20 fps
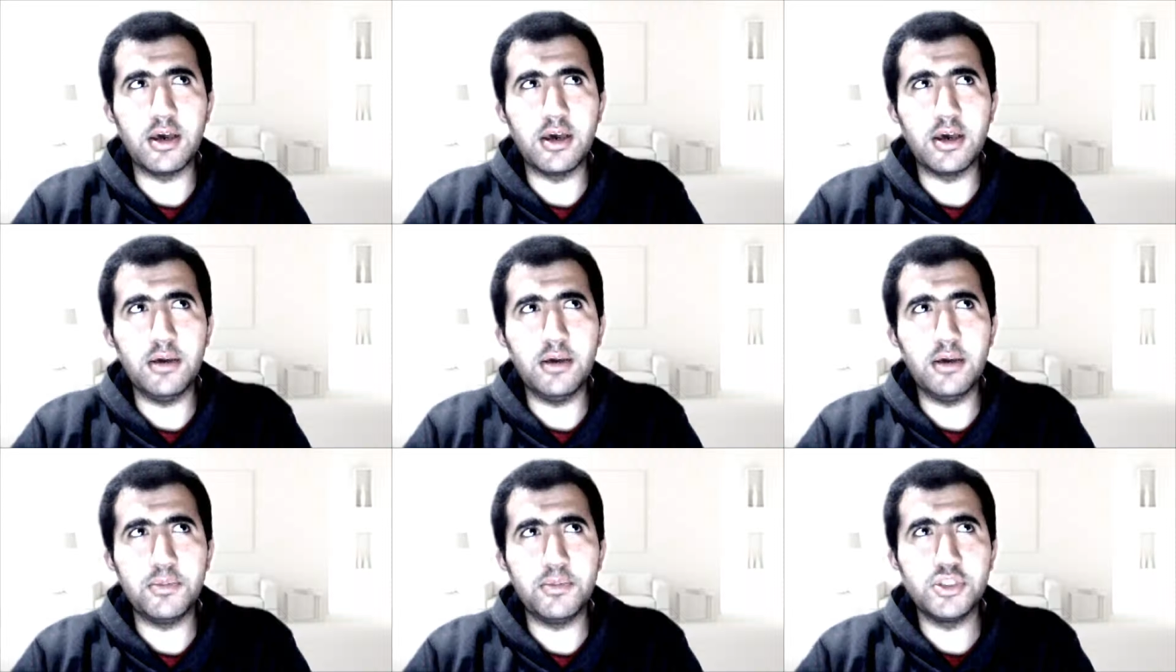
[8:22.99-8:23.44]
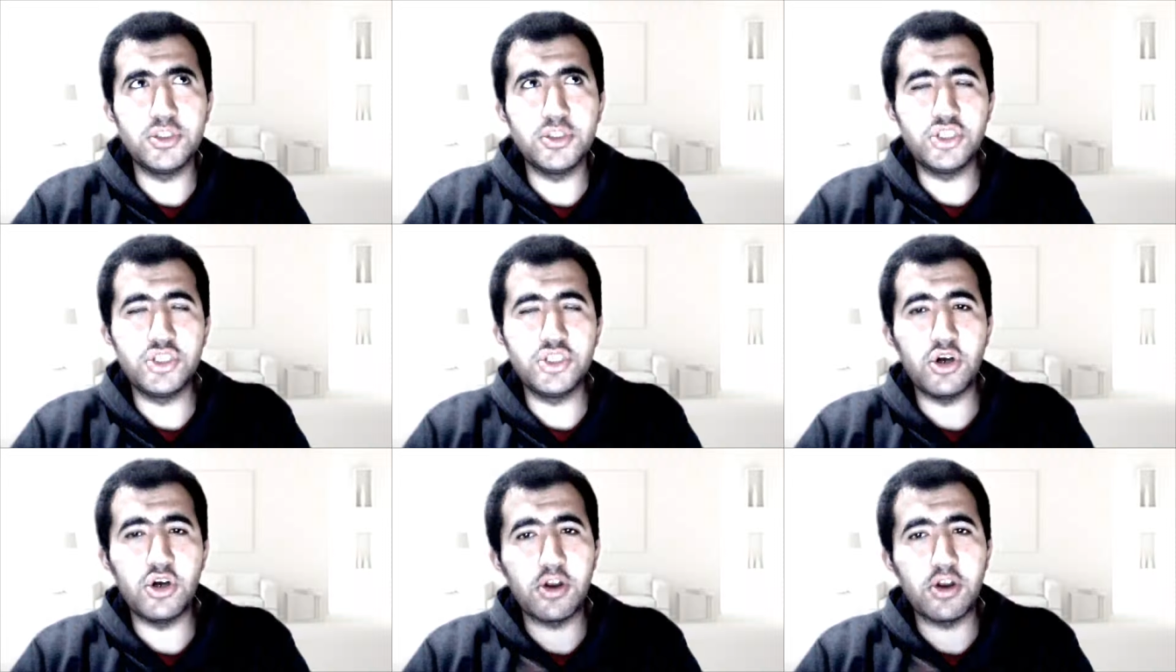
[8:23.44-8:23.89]

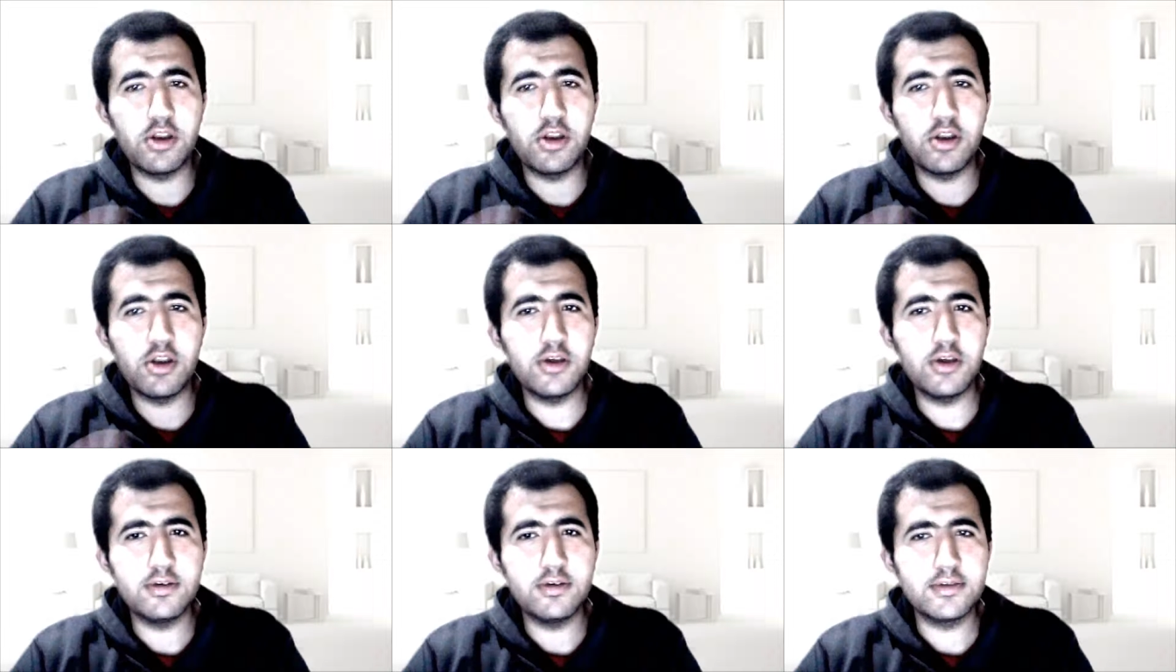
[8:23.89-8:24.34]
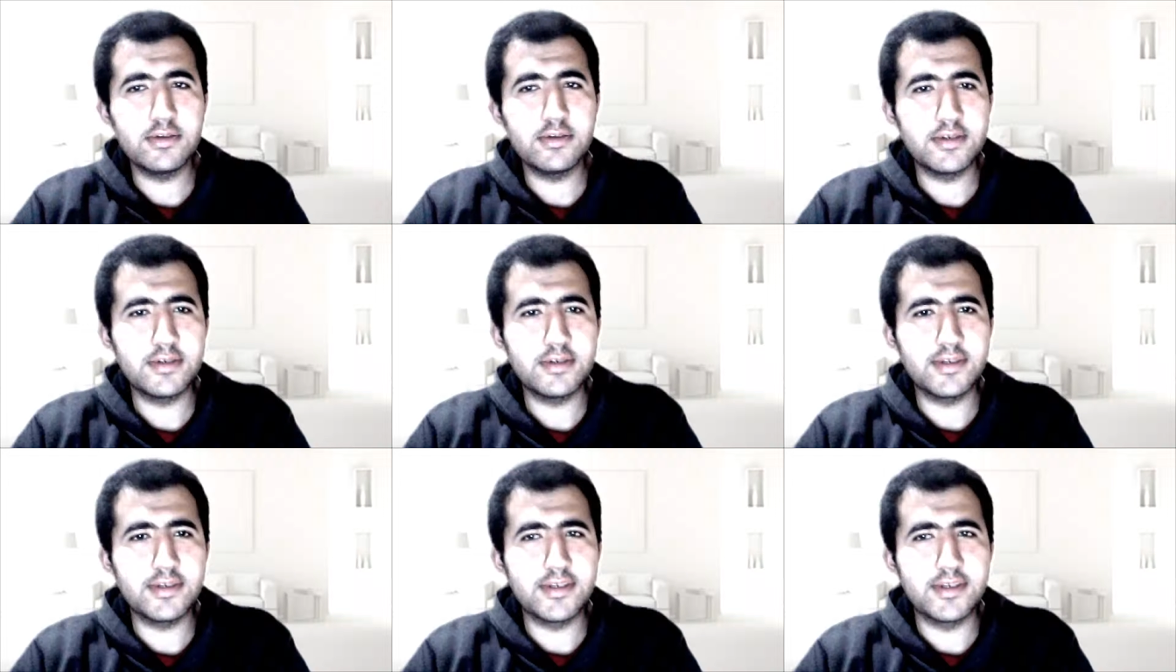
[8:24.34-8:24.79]
"Buongiorno,"
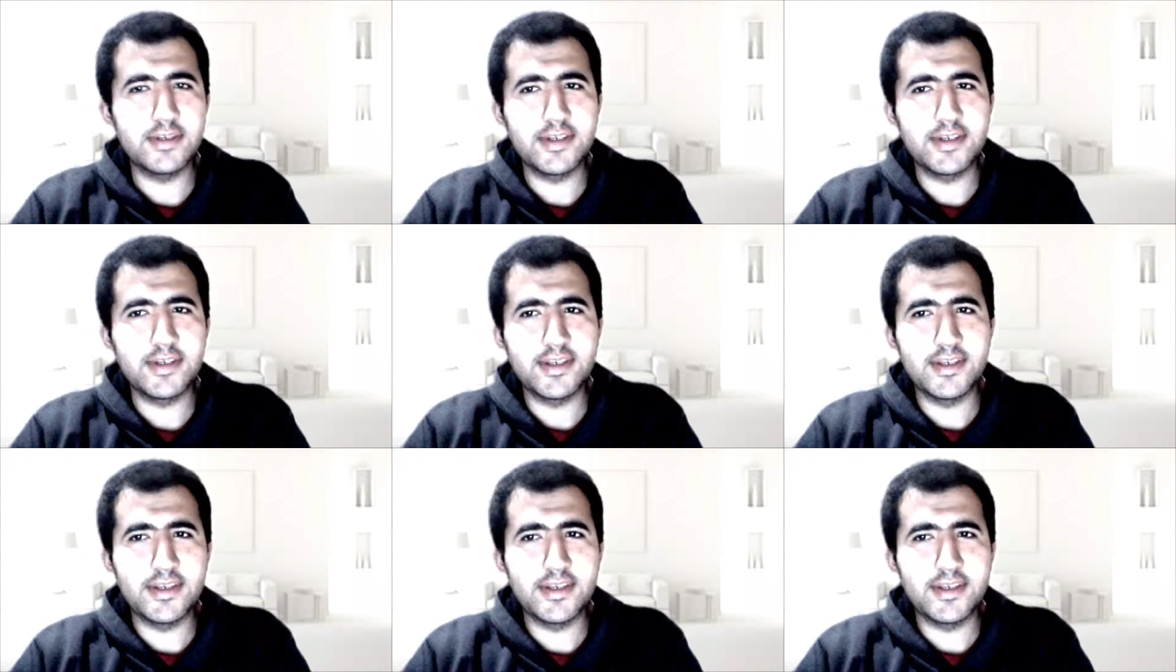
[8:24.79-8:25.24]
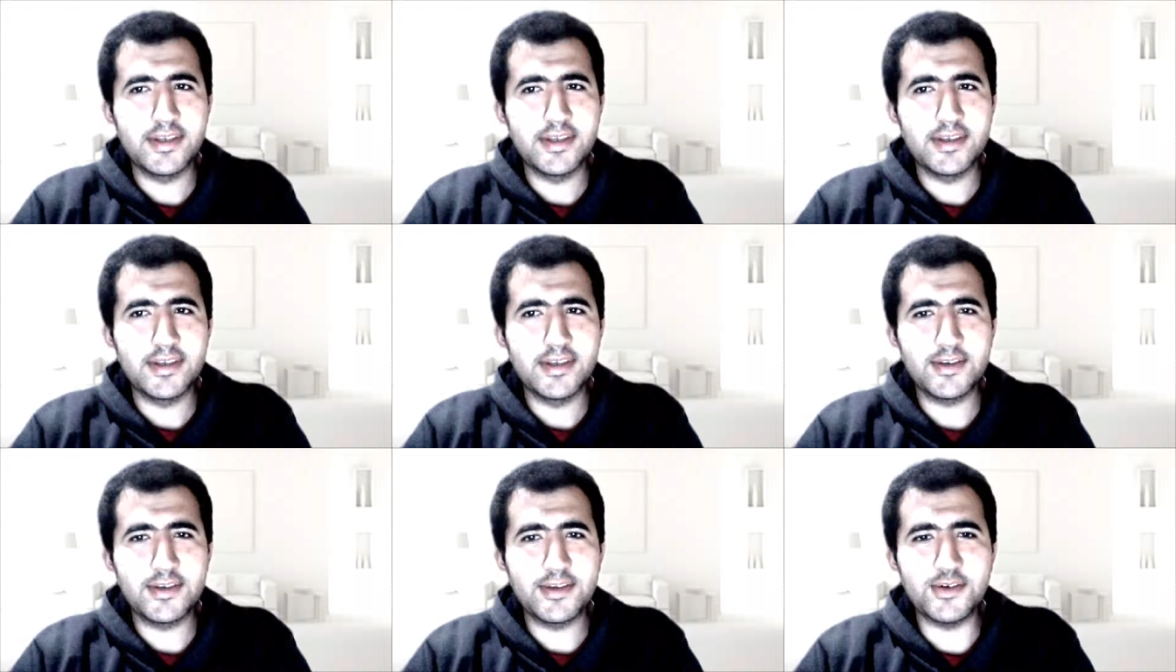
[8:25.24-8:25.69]

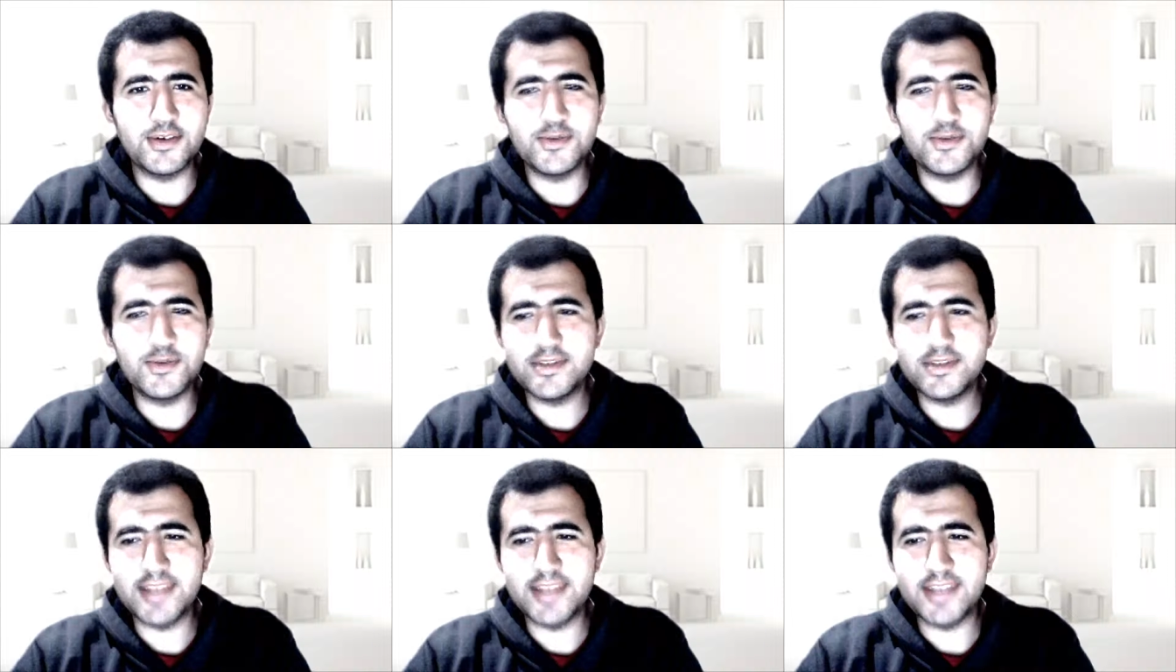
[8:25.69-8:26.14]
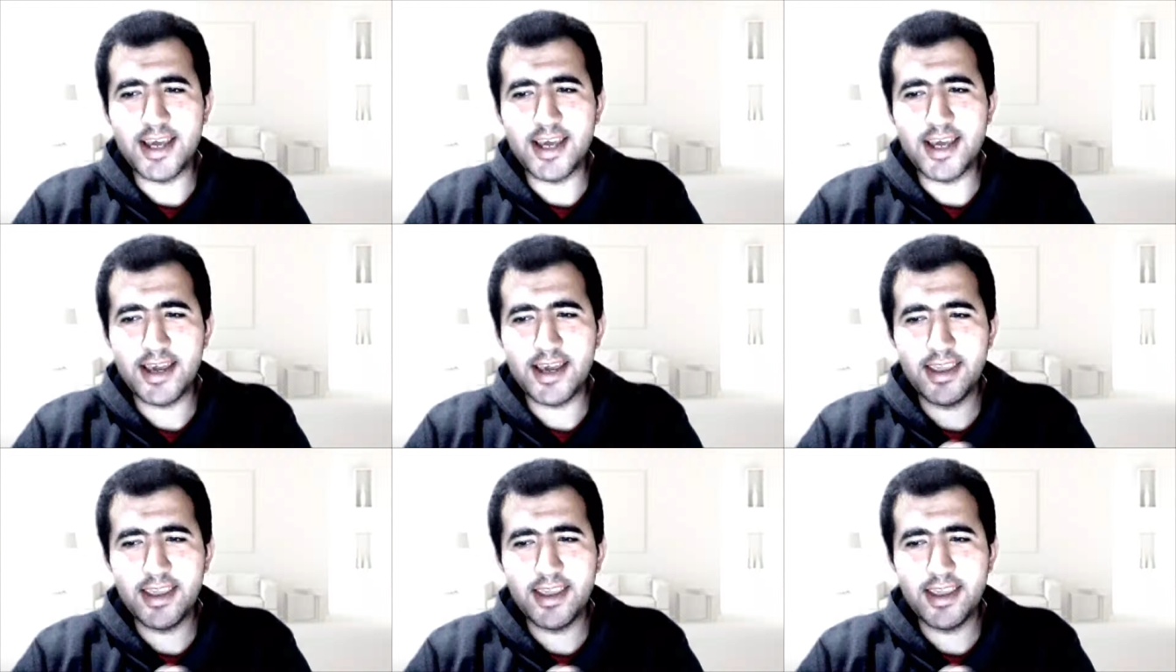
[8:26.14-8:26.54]
"Come stai?"